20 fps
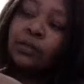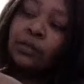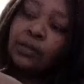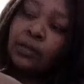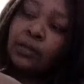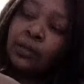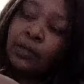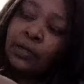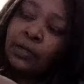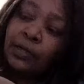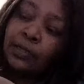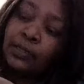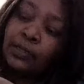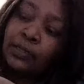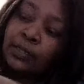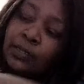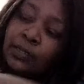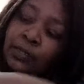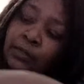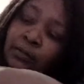Not
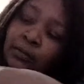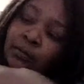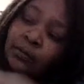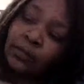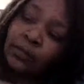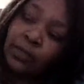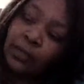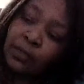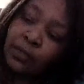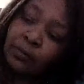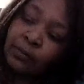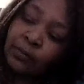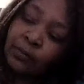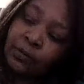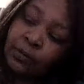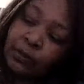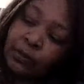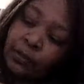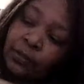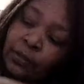digging on that
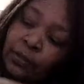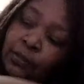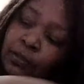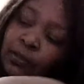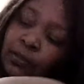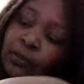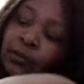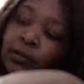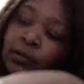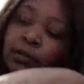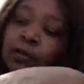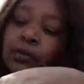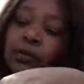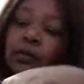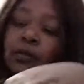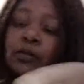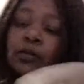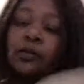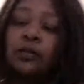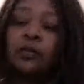length.
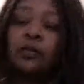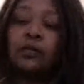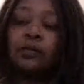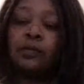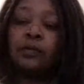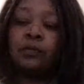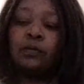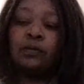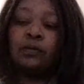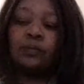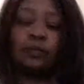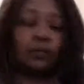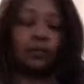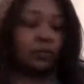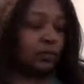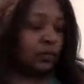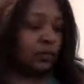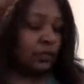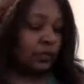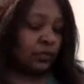So
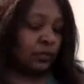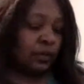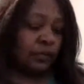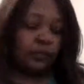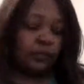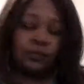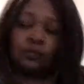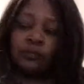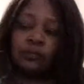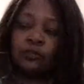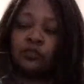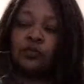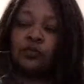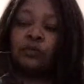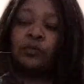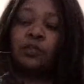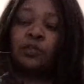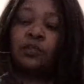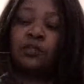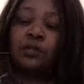we still have some
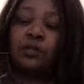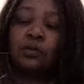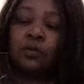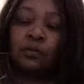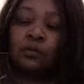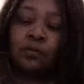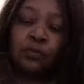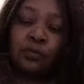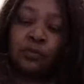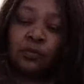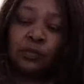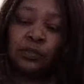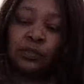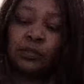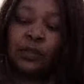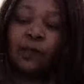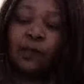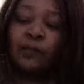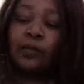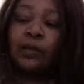trimming to do. It's
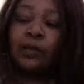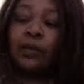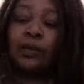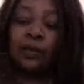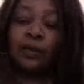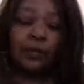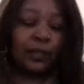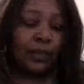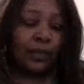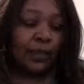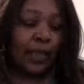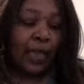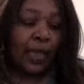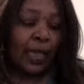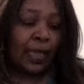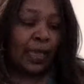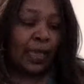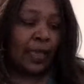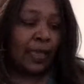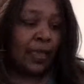definitely
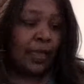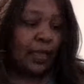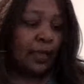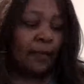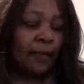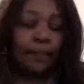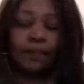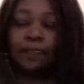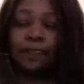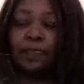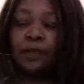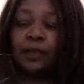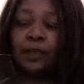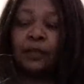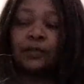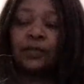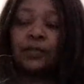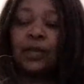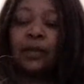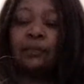a
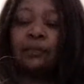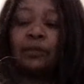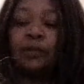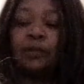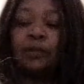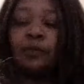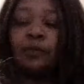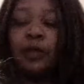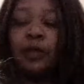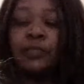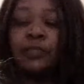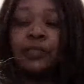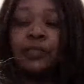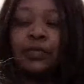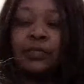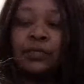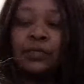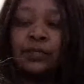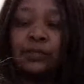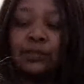timely
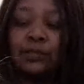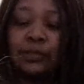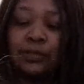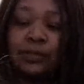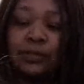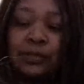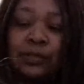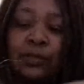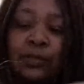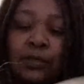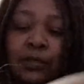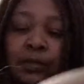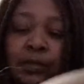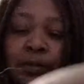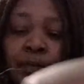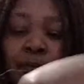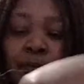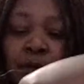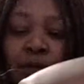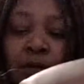process,
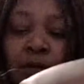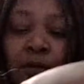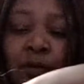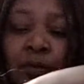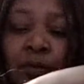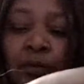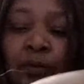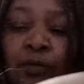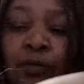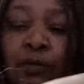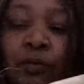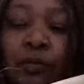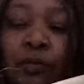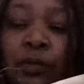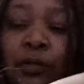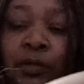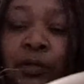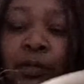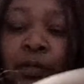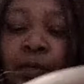but you do
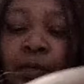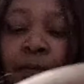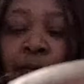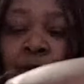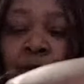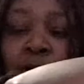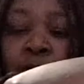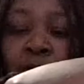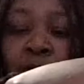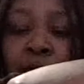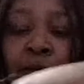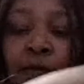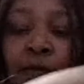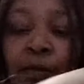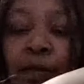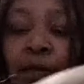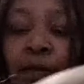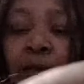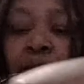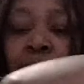want to keep it all the
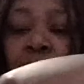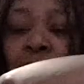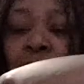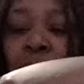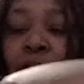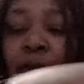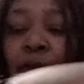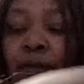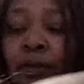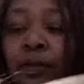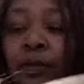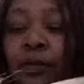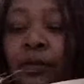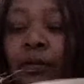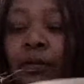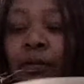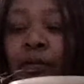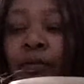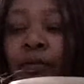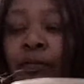same length.
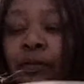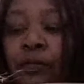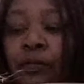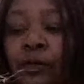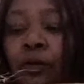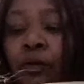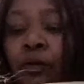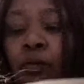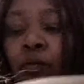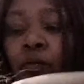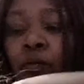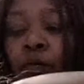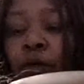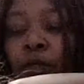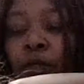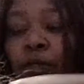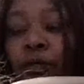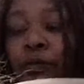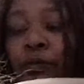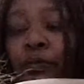You don't
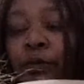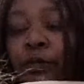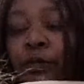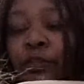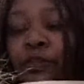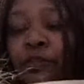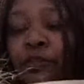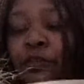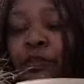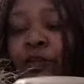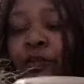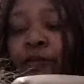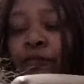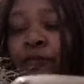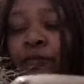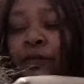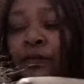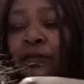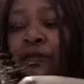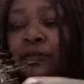want to rush yourself.
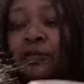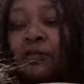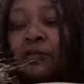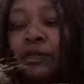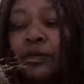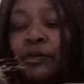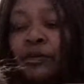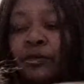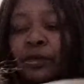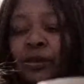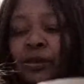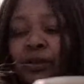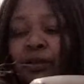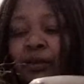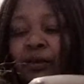It's no hurry.